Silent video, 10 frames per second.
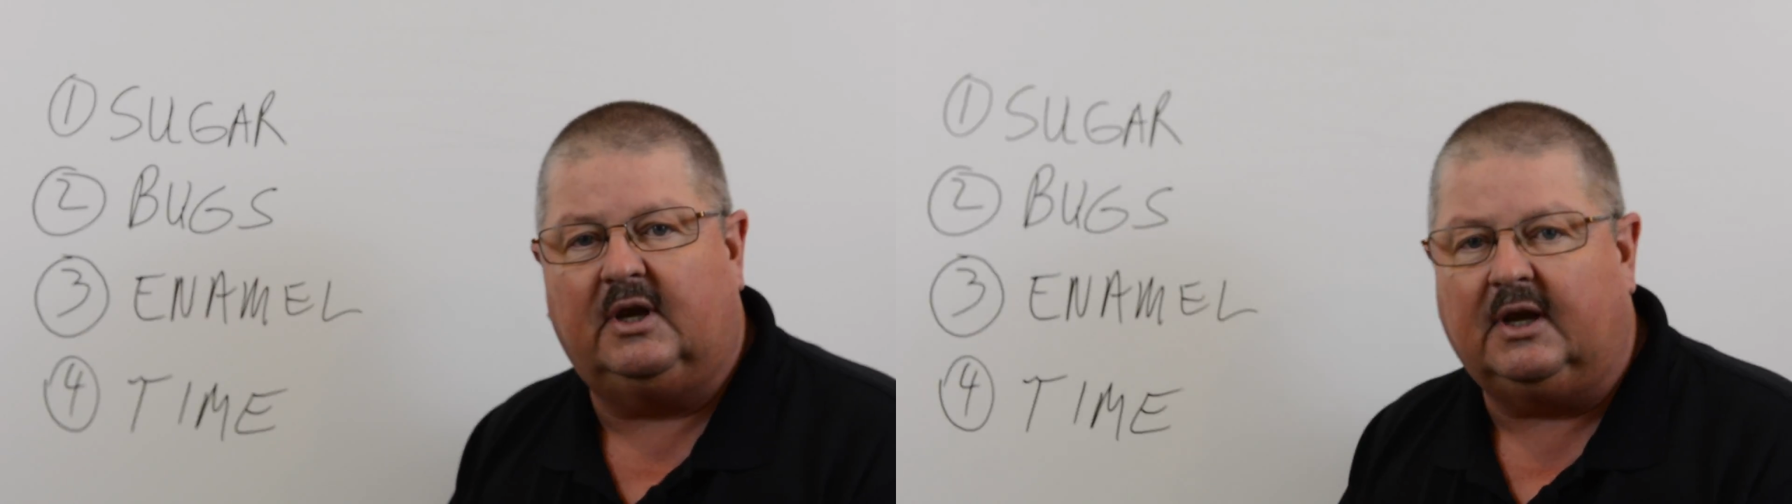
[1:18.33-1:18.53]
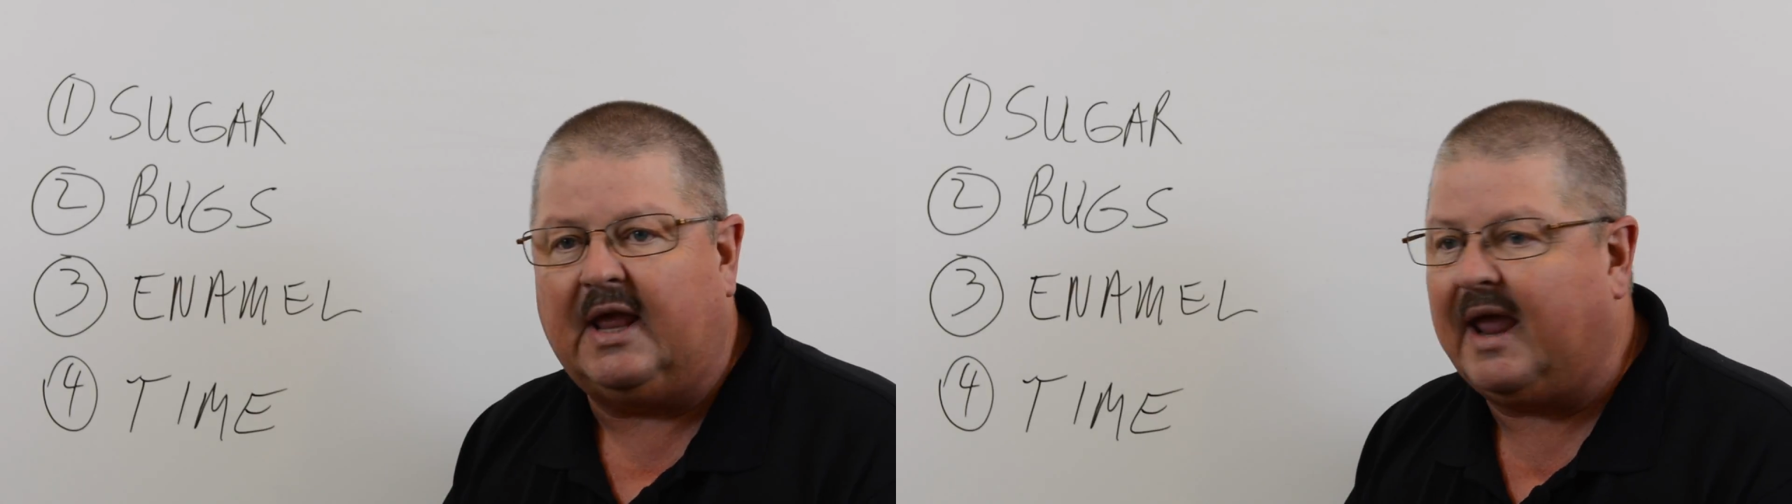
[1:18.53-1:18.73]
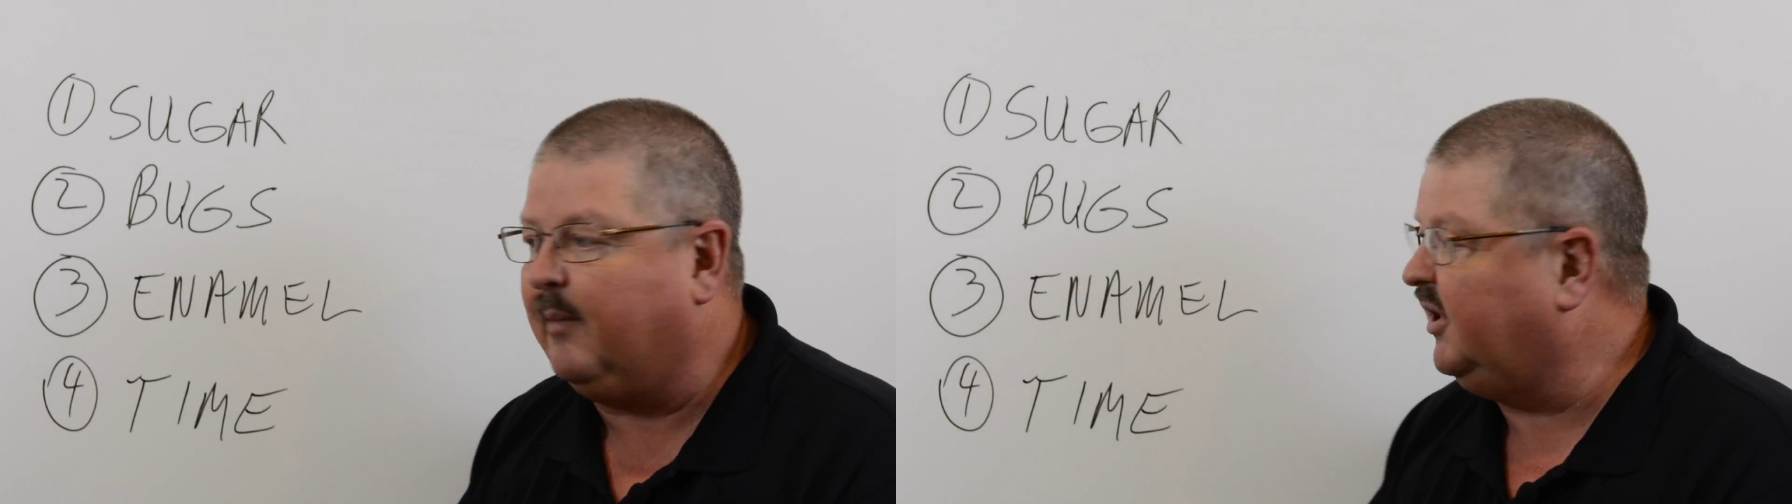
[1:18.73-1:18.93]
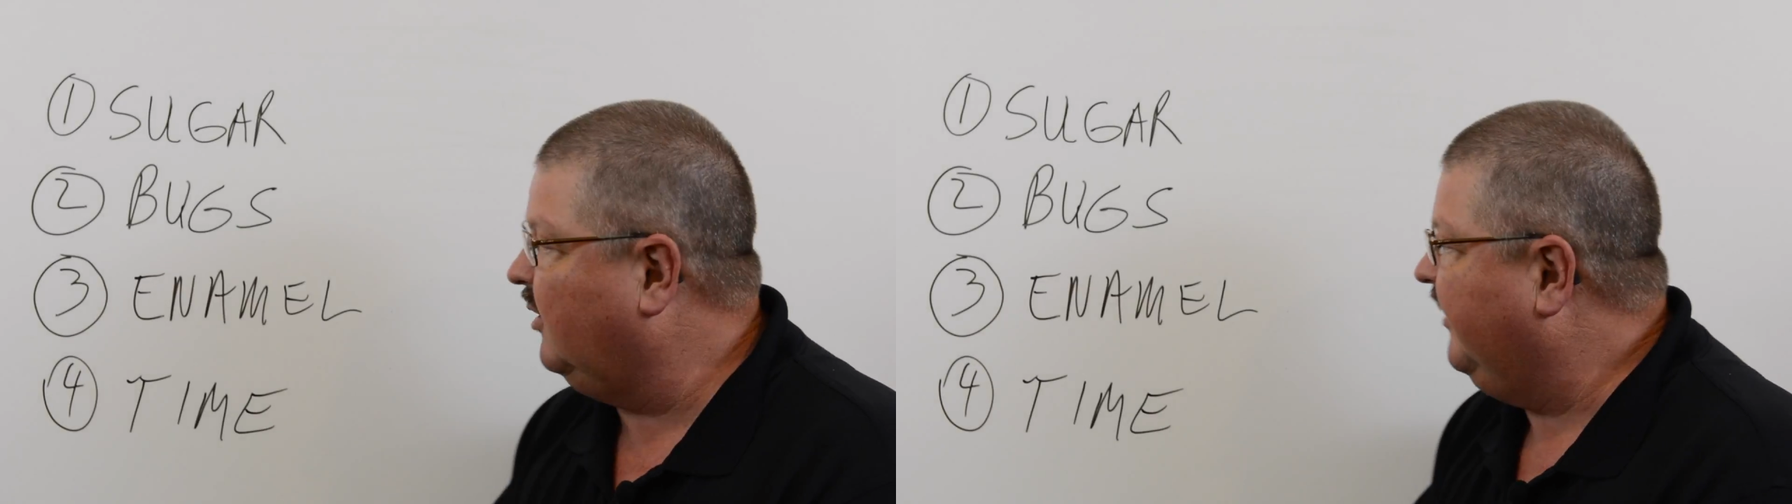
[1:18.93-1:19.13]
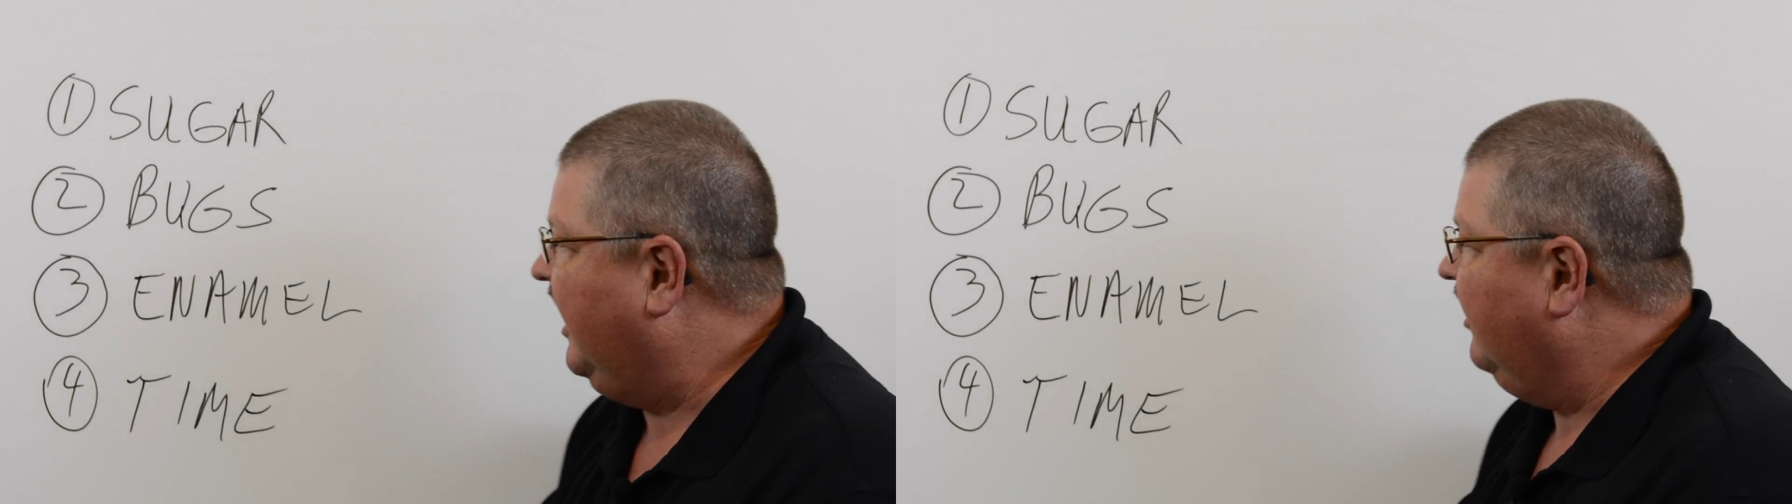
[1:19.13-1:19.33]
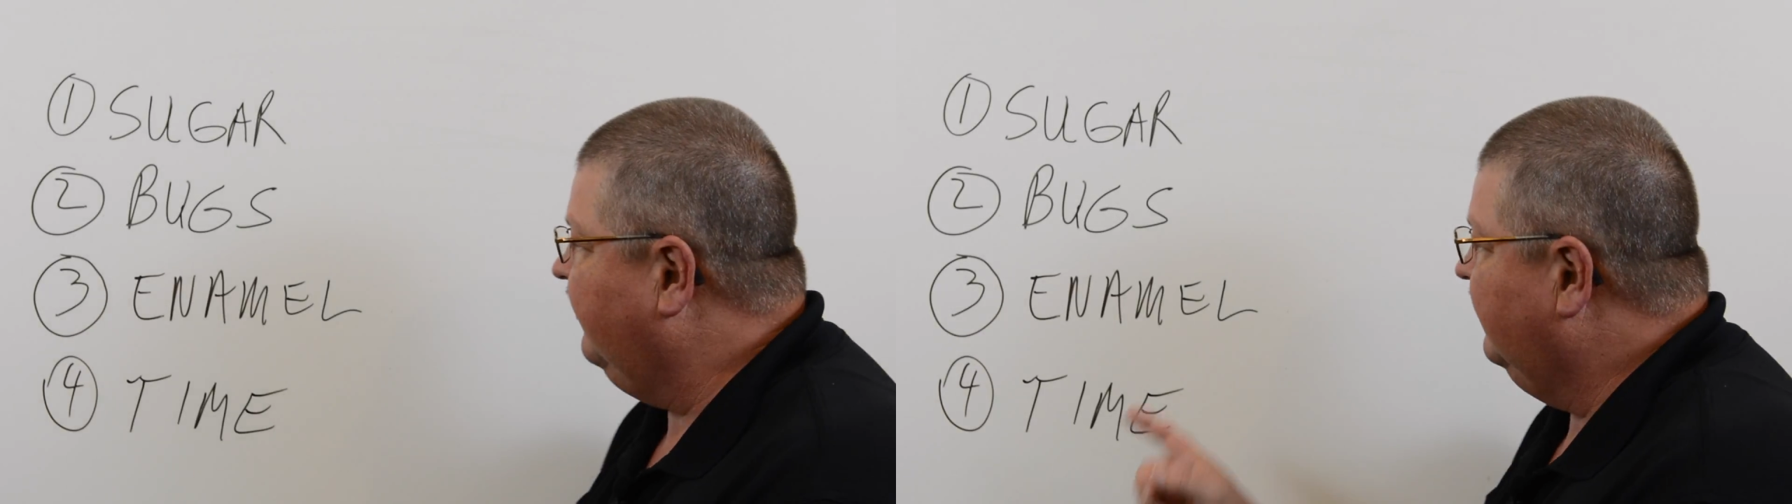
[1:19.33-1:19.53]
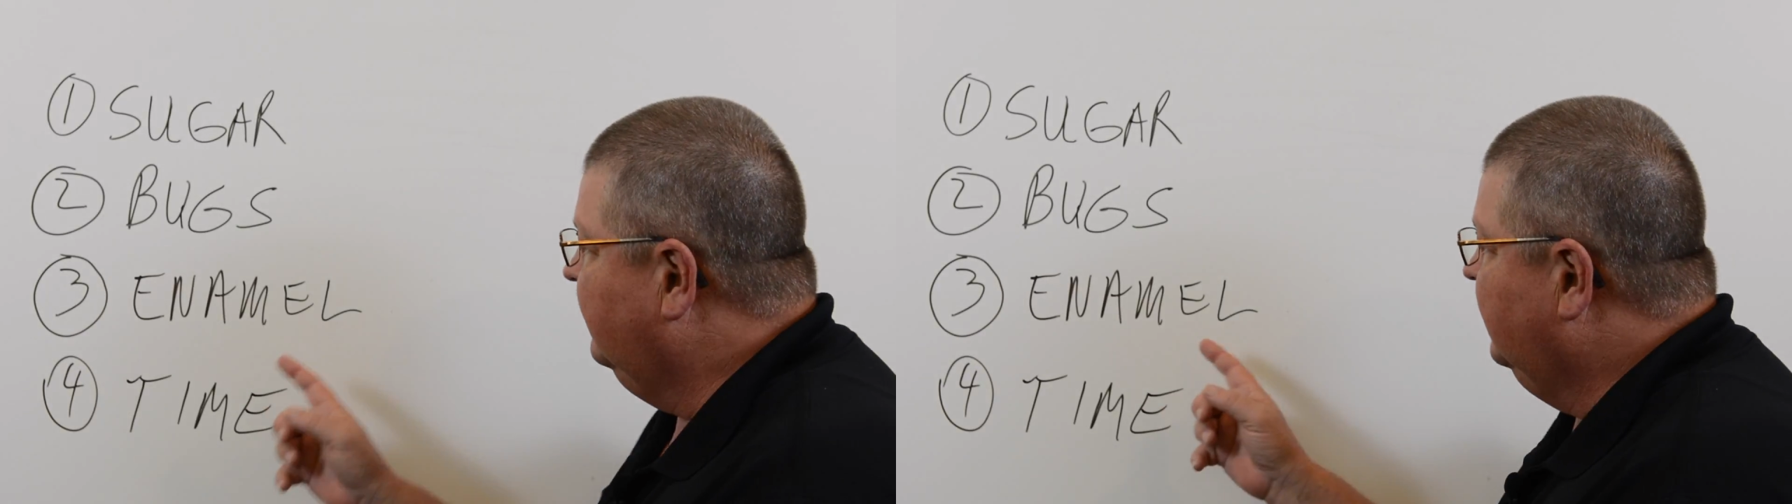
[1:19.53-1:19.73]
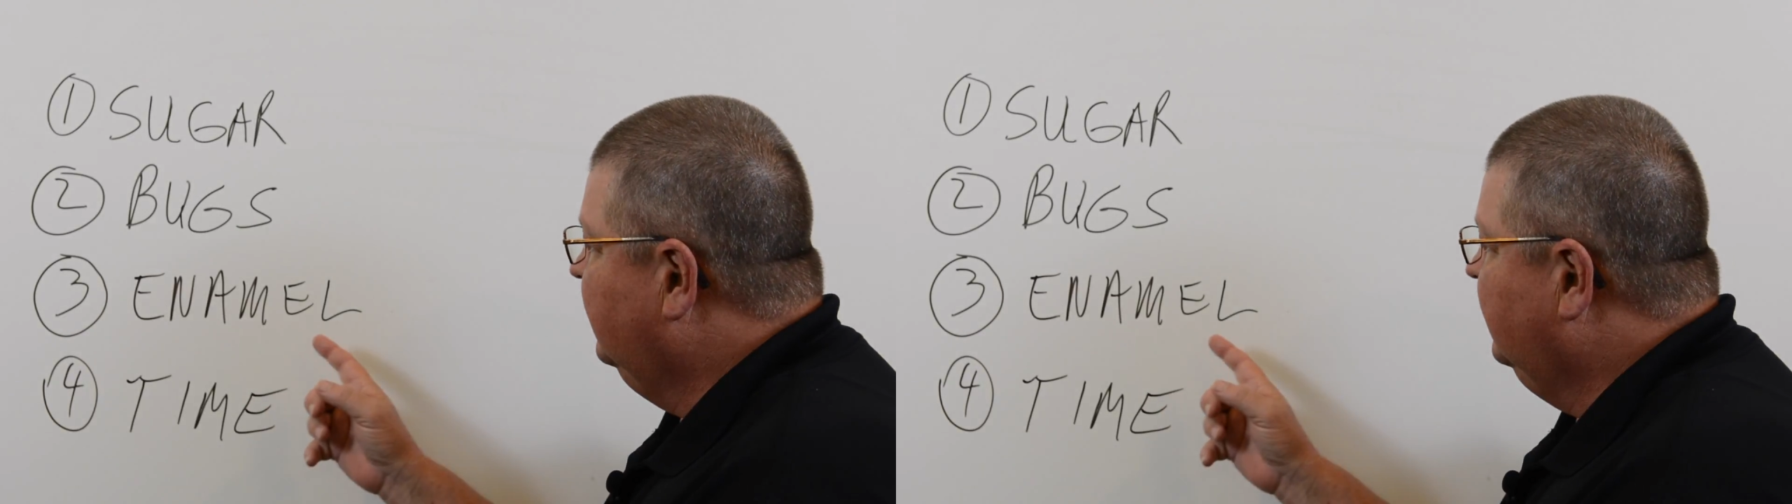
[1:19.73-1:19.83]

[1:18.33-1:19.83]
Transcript: that inhabit our mouth,